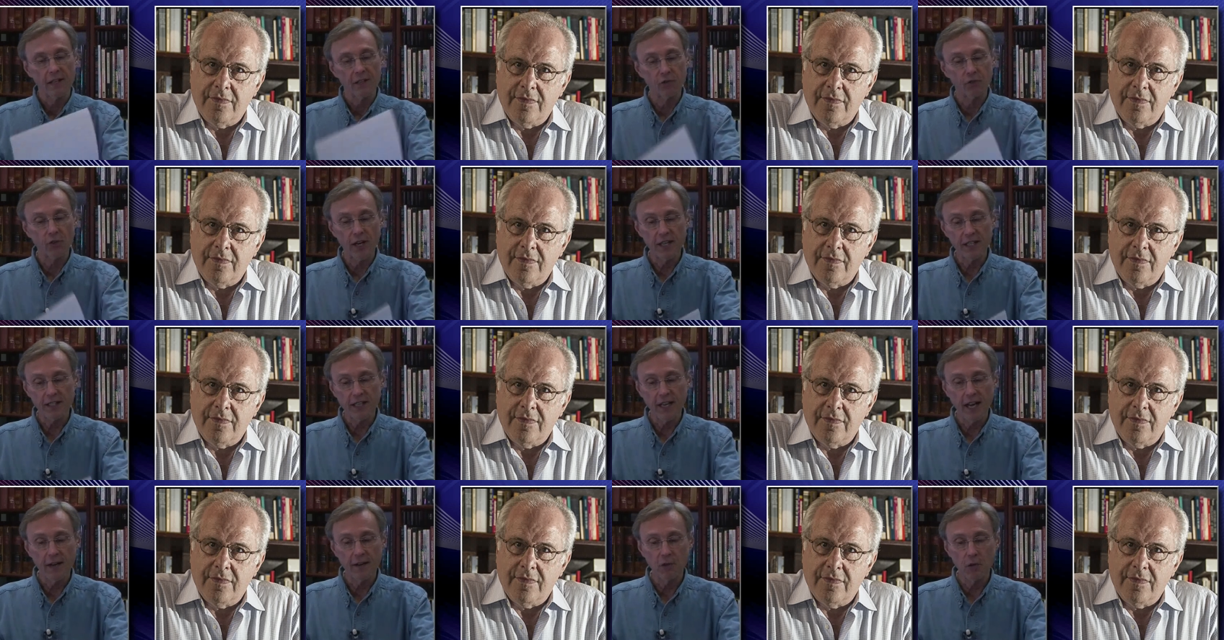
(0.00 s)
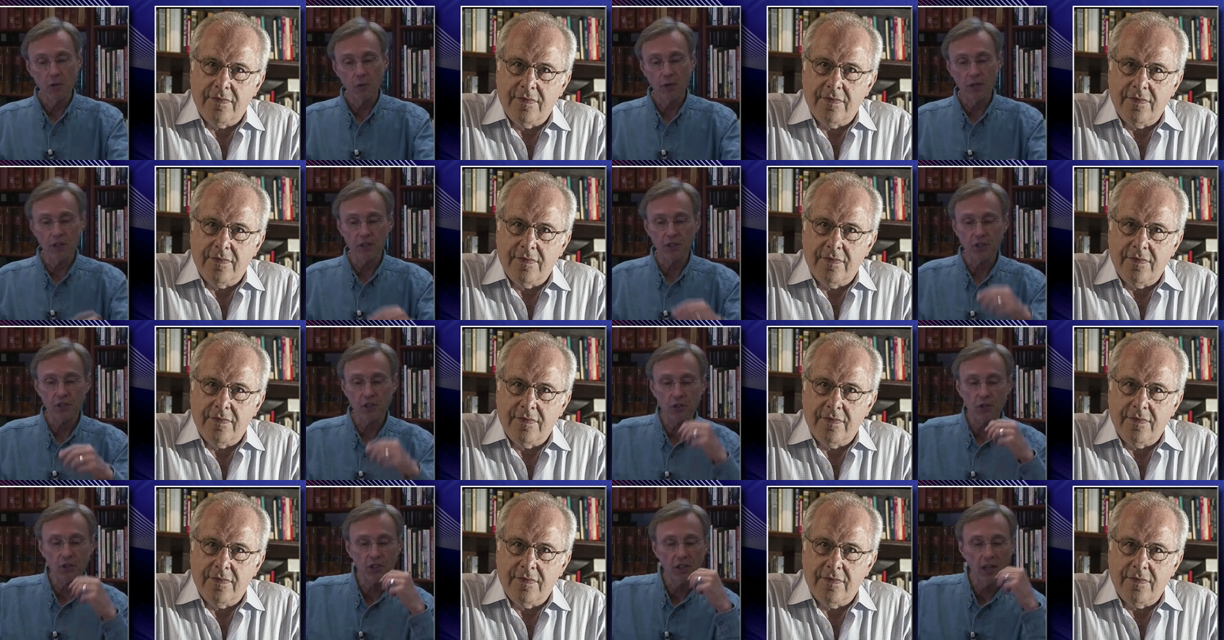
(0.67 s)
Speaker 1: Great to have you with us.
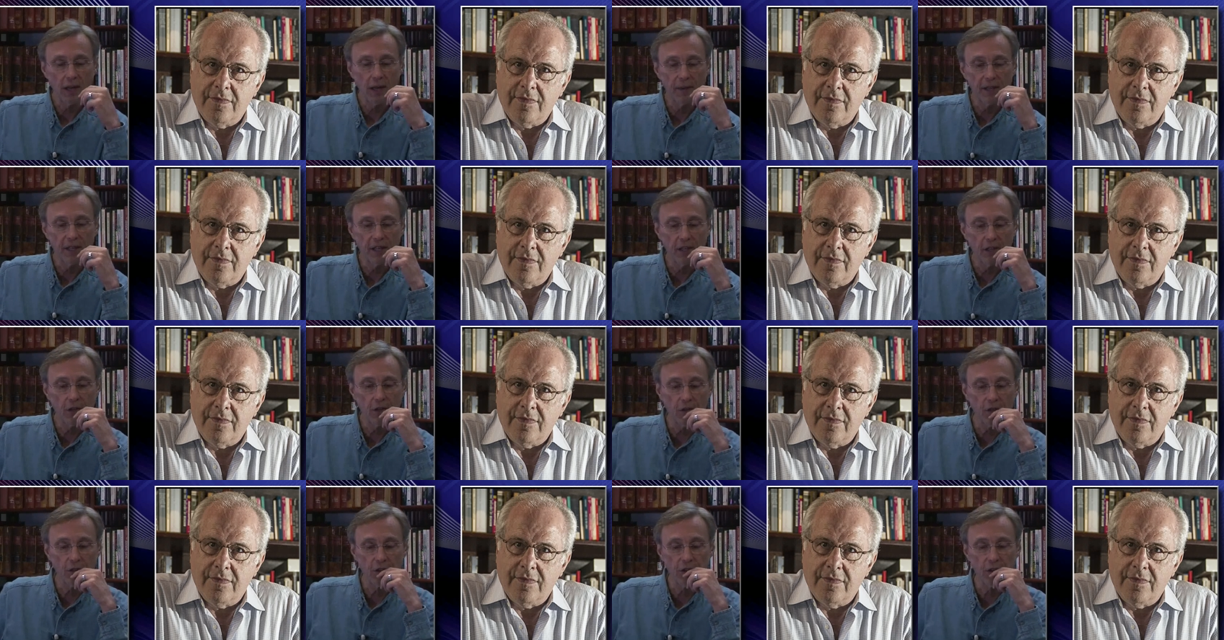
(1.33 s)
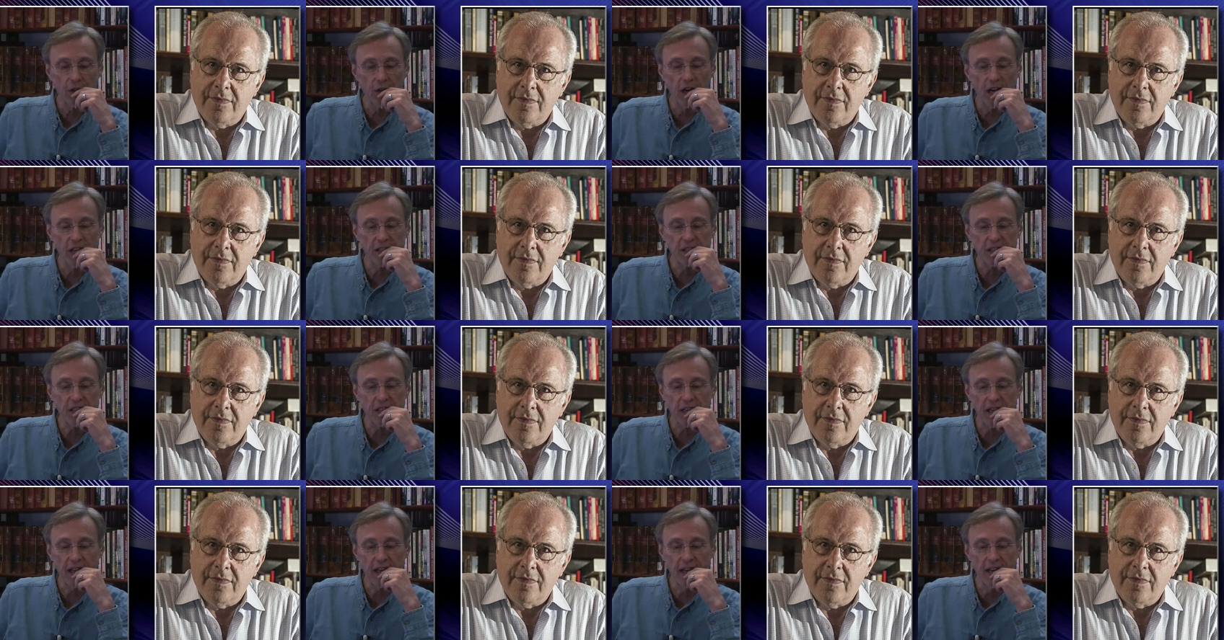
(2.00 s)
So tell me your
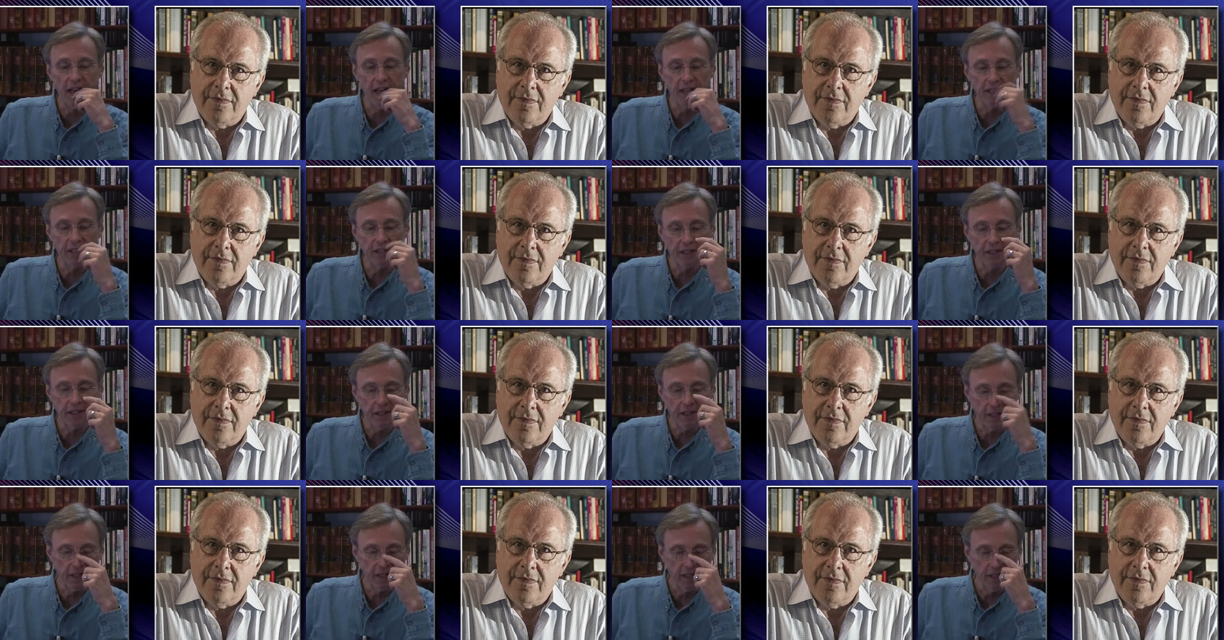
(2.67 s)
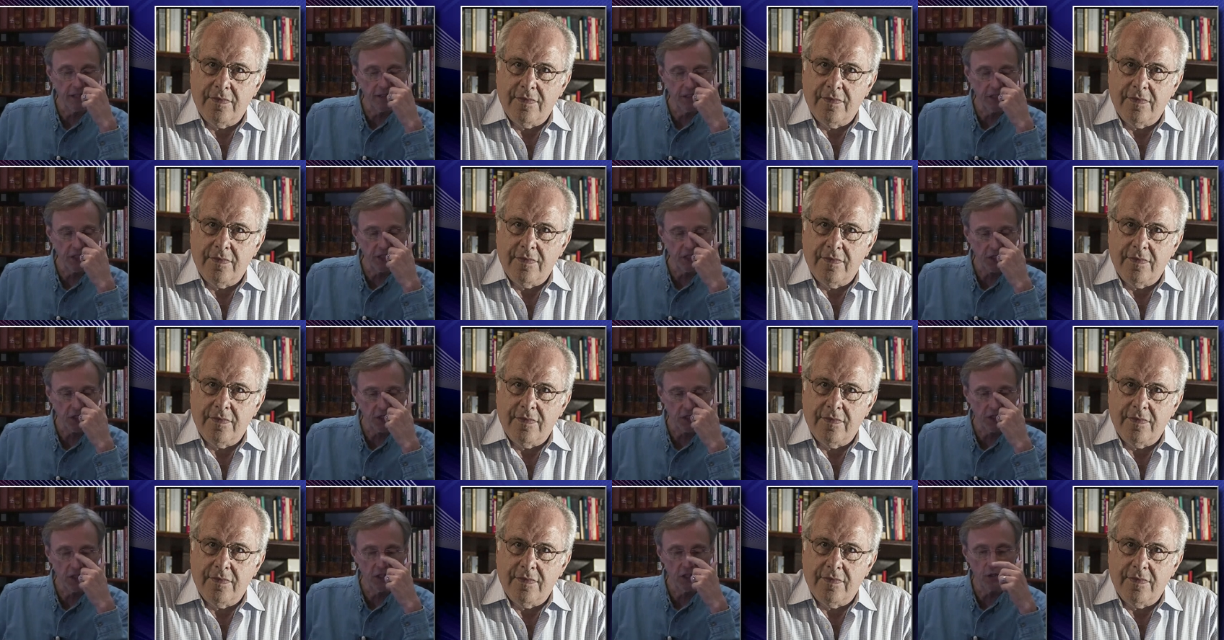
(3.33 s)
thoughts on
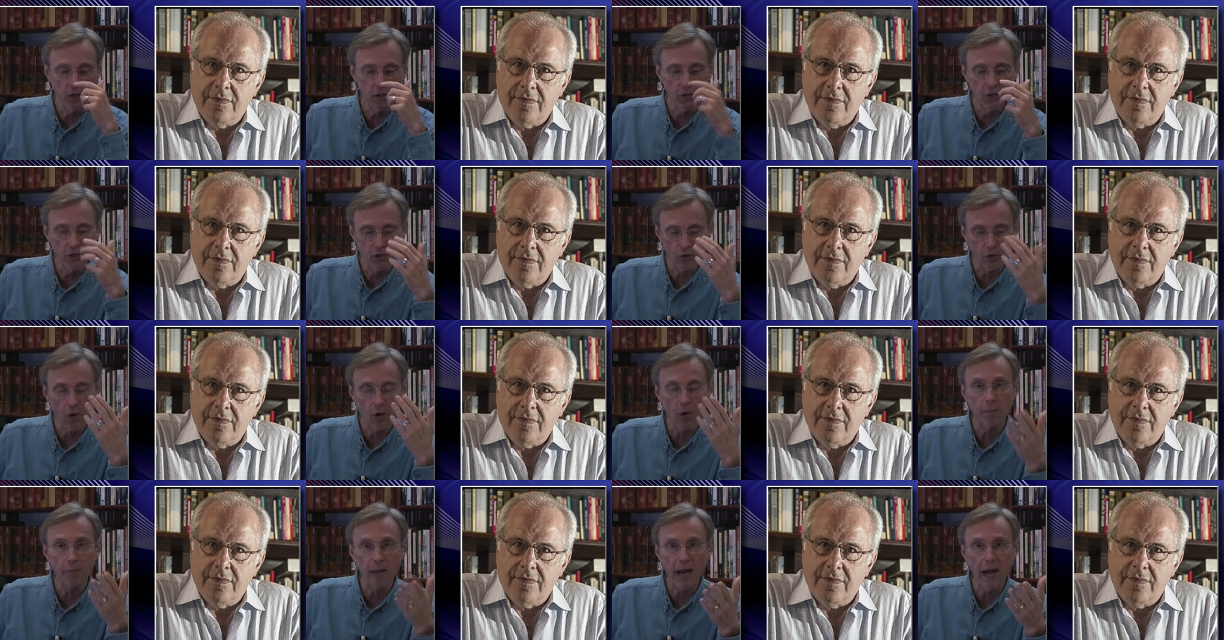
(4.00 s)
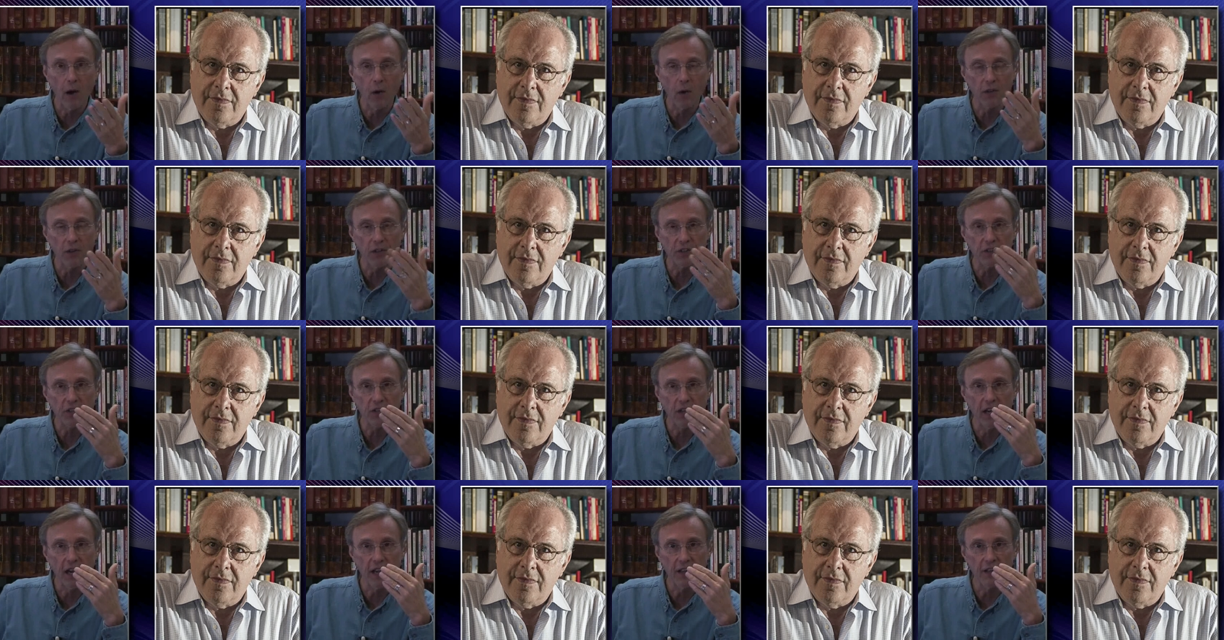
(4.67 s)
this new Jerome Powell,
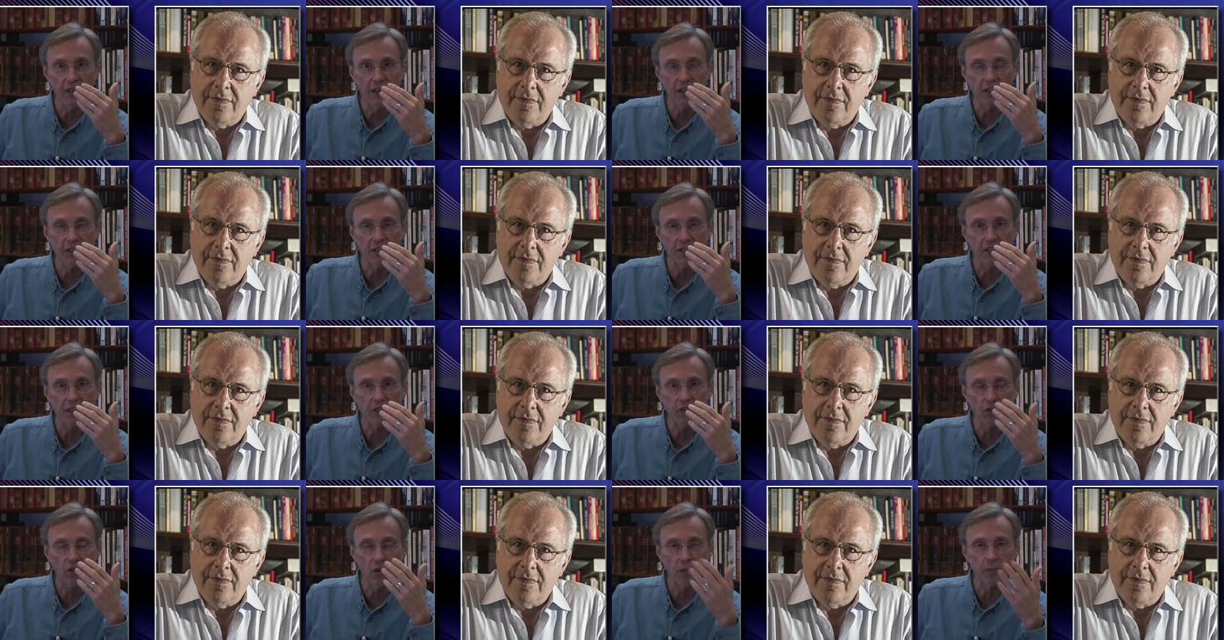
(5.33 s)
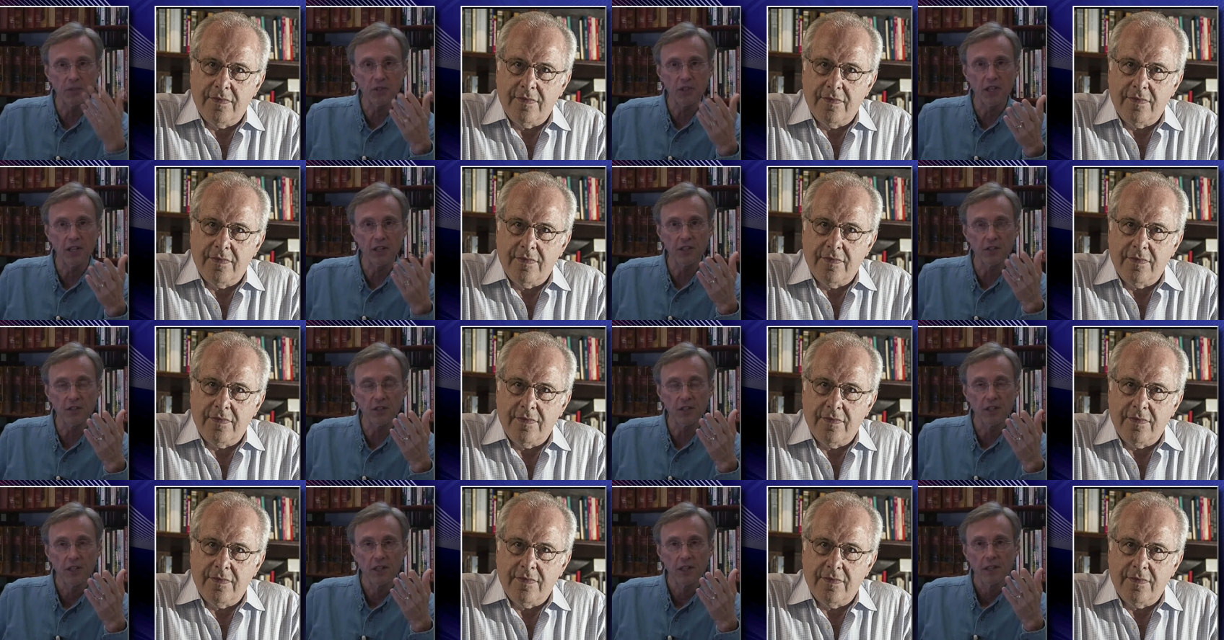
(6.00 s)
this guy that Trump
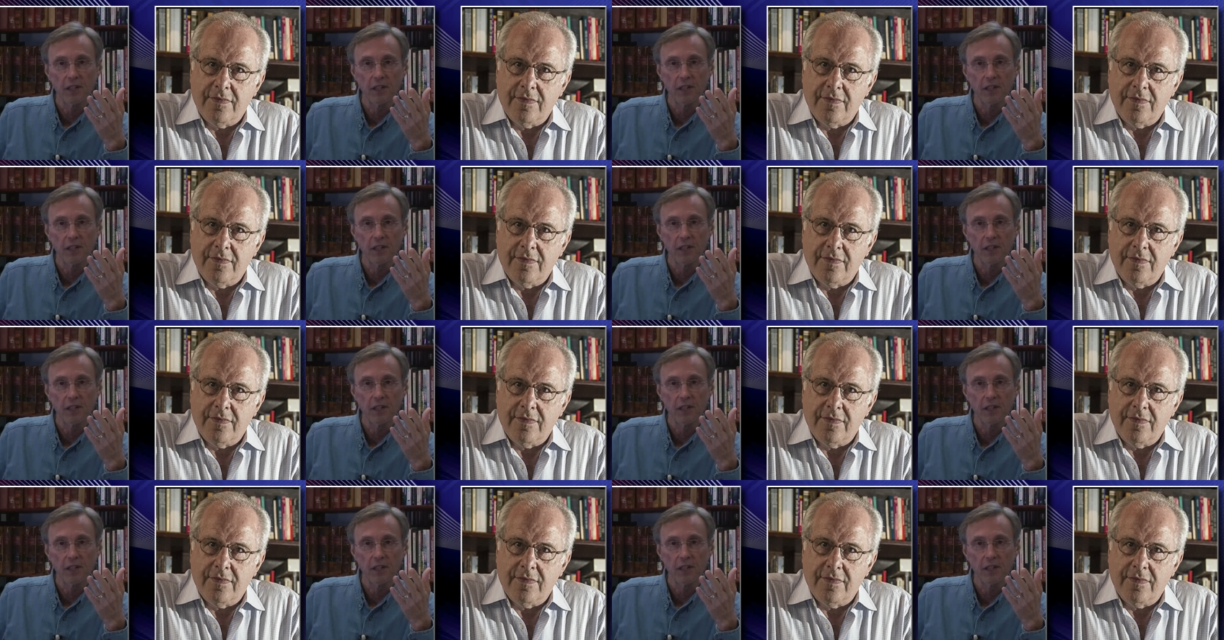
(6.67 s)
says,